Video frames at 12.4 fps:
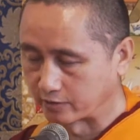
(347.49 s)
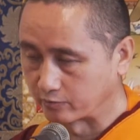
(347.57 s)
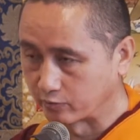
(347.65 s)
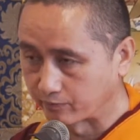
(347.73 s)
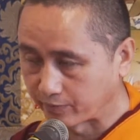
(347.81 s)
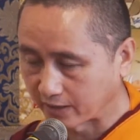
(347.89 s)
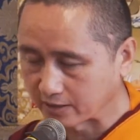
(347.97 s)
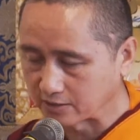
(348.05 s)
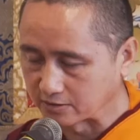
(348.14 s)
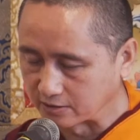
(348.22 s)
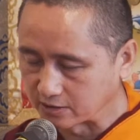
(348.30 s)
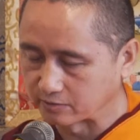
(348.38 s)
If you
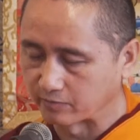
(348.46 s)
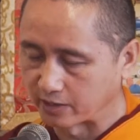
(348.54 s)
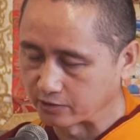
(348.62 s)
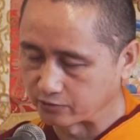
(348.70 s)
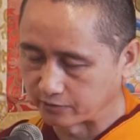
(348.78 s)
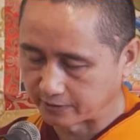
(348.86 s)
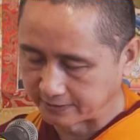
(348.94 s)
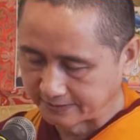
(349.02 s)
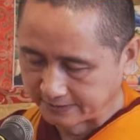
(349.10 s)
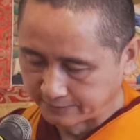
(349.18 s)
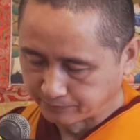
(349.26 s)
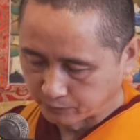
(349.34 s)
practice this mantra,
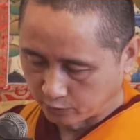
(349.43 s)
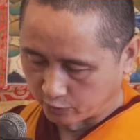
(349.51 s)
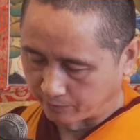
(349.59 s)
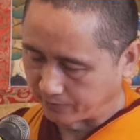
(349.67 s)
you're